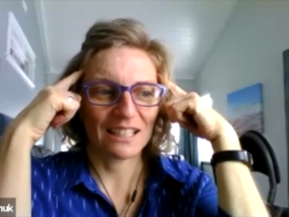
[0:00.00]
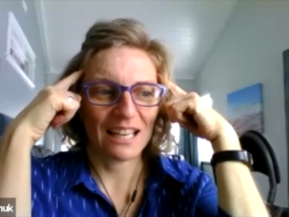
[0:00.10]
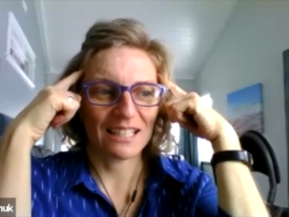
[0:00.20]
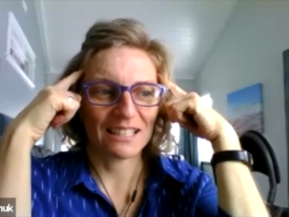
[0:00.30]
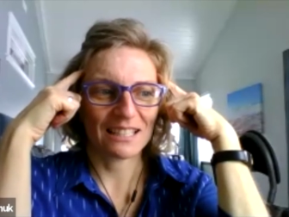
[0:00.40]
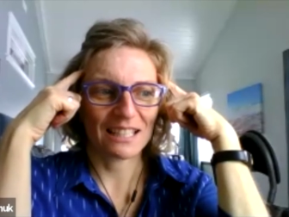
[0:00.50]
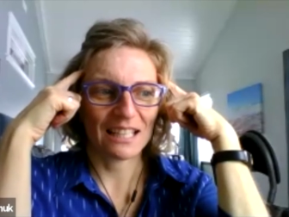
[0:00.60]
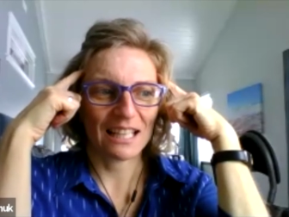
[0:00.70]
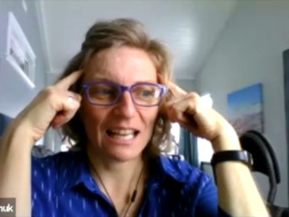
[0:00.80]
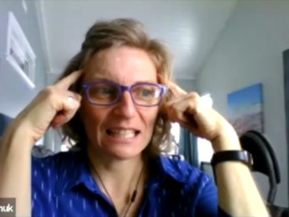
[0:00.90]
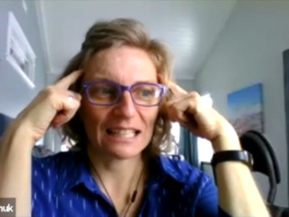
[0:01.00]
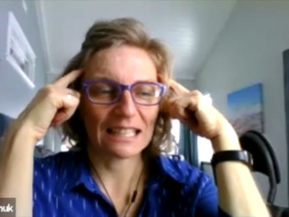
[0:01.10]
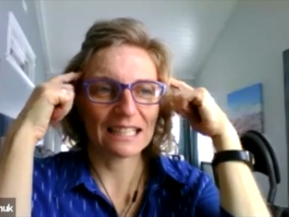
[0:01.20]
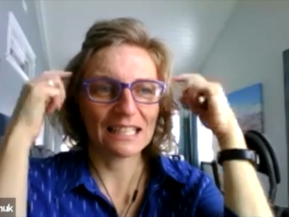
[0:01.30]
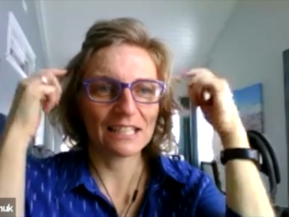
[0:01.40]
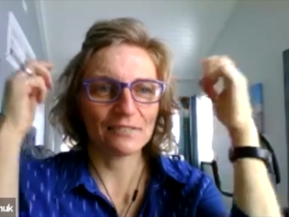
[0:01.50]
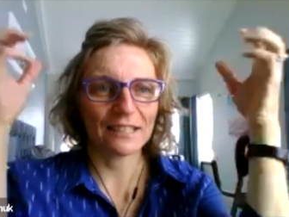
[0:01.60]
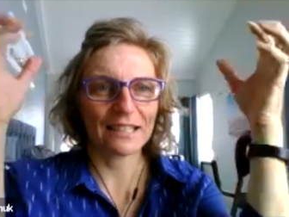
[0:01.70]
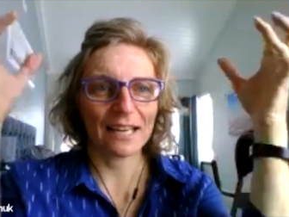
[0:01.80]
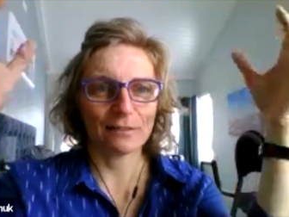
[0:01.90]
and and leaving
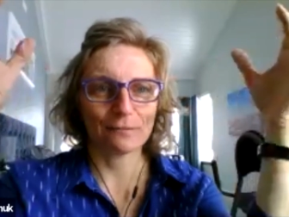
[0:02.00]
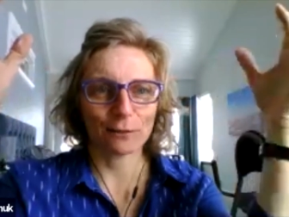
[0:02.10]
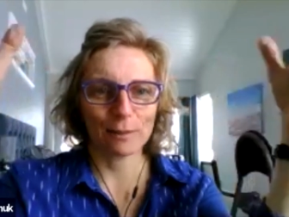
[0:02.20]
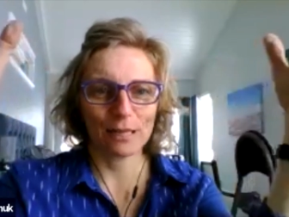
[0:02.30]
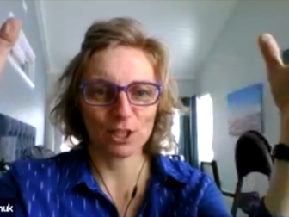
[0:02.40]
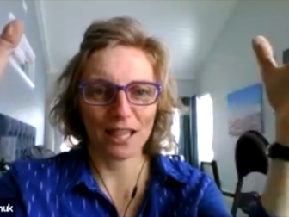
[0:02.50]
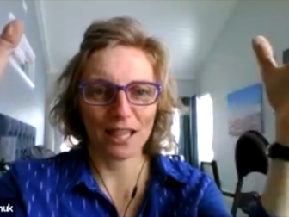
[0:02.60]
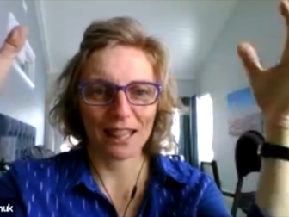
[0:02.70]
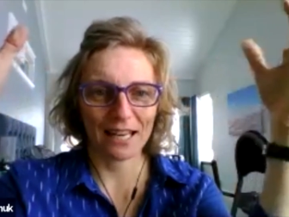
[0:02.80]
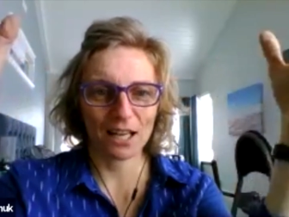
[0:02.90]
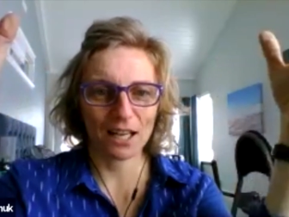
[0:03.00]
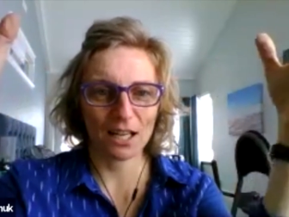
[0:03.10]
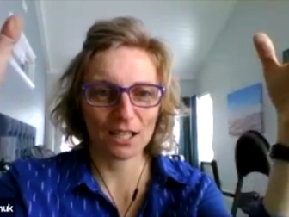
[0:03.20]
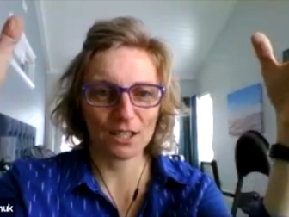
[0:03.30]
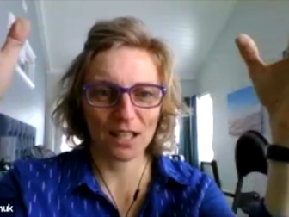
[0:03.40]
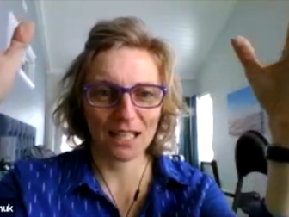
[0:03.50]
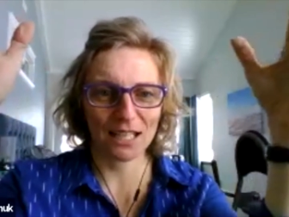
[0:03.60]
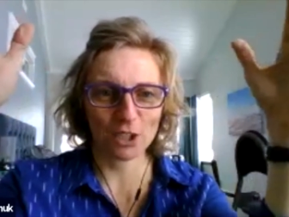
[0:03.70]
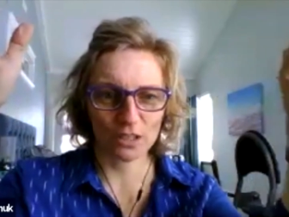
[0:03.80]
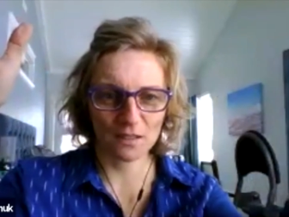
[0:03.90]
that information there so that
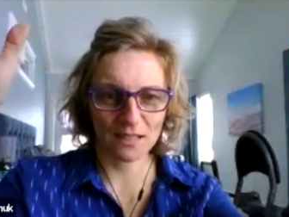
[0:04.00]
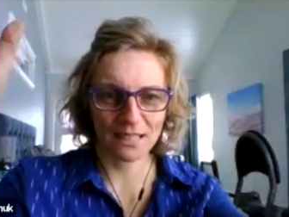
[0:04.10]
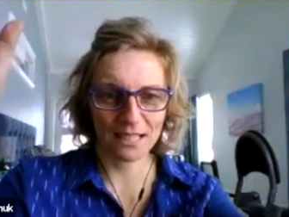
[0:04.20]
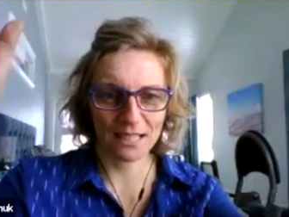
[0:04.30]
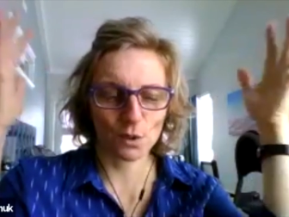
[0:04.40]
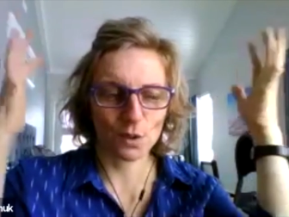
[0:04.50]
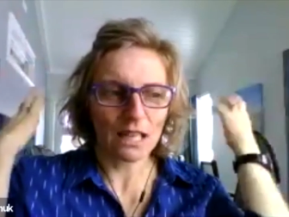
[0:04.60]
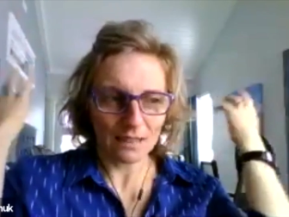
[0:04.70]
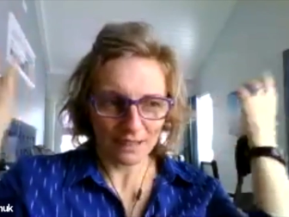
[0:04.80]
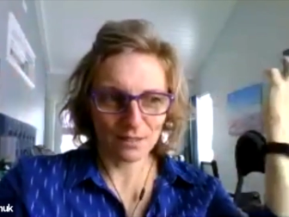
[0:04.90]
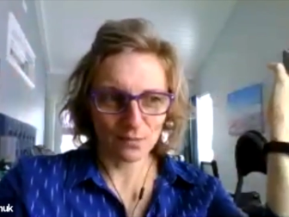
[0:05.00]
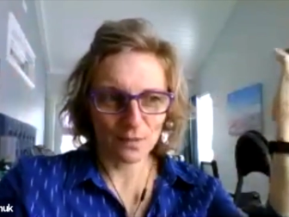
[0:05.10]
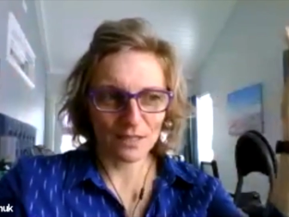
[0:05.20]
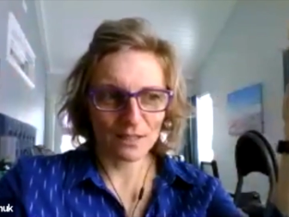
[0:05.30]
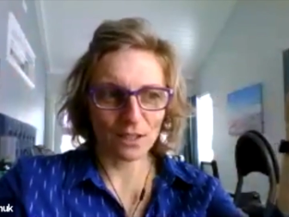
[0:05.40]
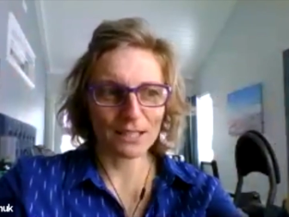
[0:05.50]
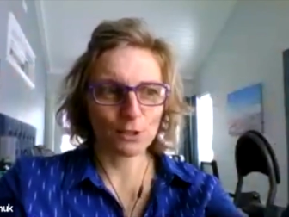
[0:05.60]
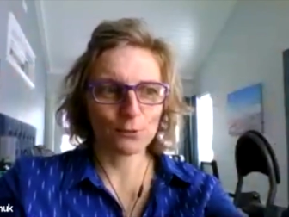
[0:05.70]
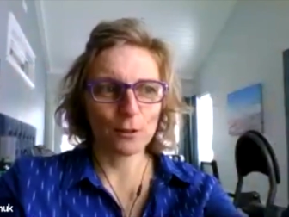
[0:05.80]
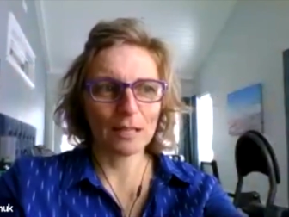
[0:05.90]
it trickles down. So this this
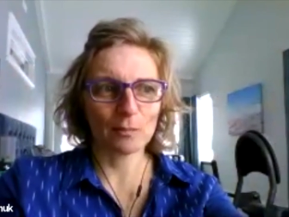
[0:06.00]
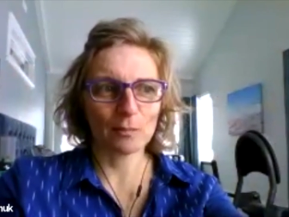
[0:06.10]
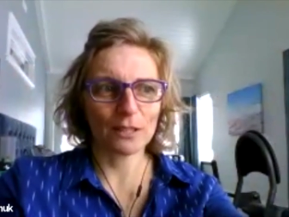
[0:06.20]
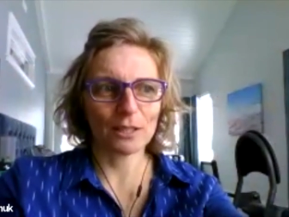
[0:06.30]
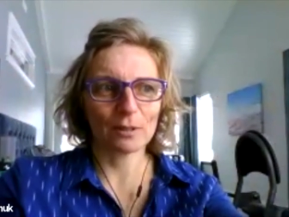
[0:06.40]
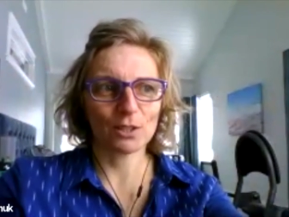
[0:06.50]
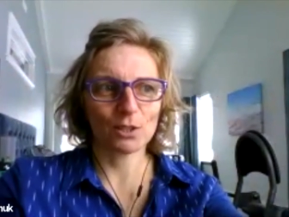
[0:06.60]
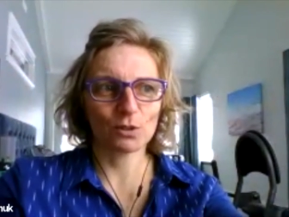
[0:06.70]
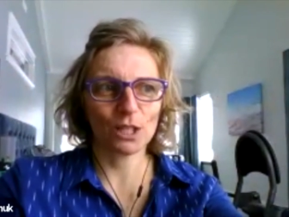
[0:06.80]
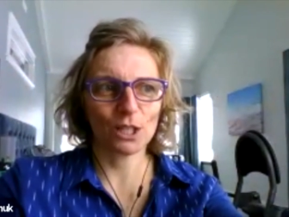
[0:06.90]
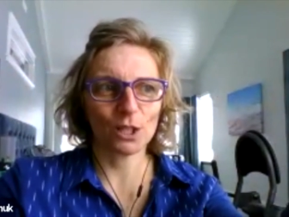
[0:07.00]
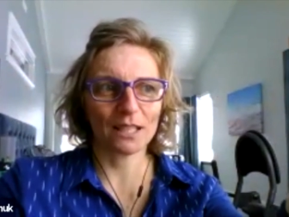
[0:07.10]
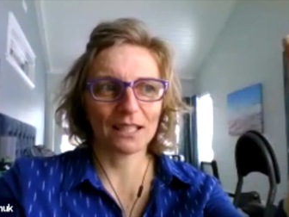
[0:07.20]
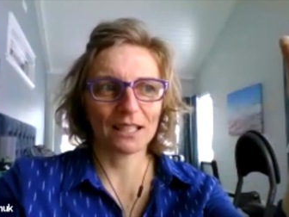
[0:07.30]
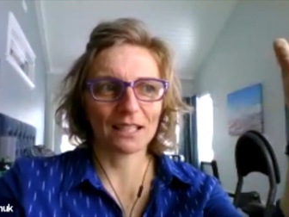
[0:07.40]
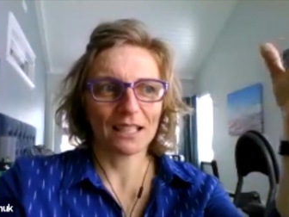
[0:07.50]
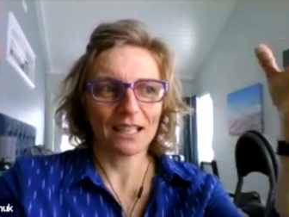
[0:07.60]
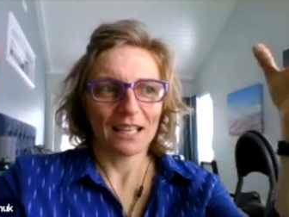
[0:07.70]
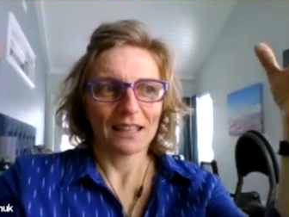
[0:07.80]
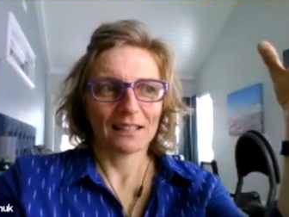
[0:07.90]
architecture firm that I'm working with in Toronto at uh,
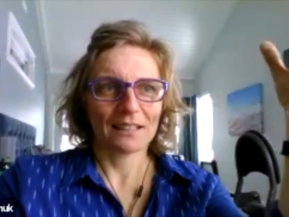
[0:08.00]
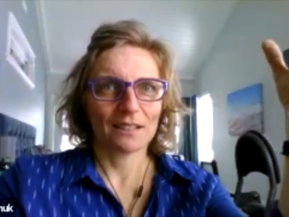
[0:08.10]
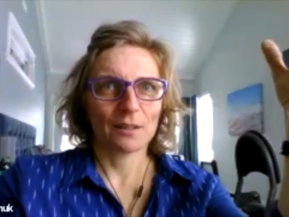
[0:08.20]
the